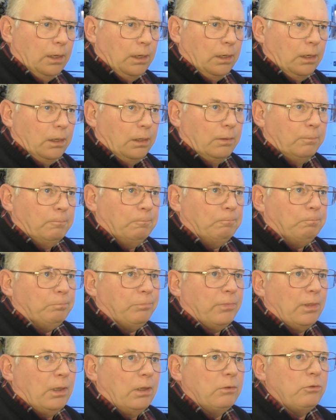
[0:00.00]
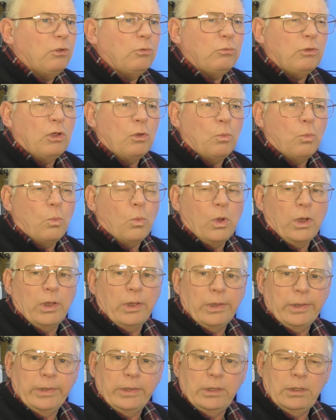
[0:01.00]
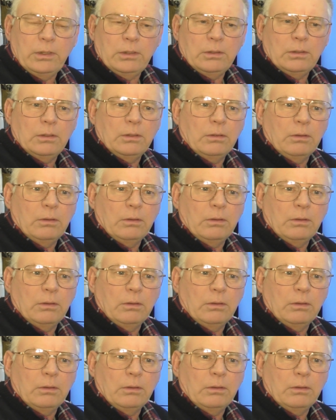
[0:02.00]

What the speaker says: I don't know why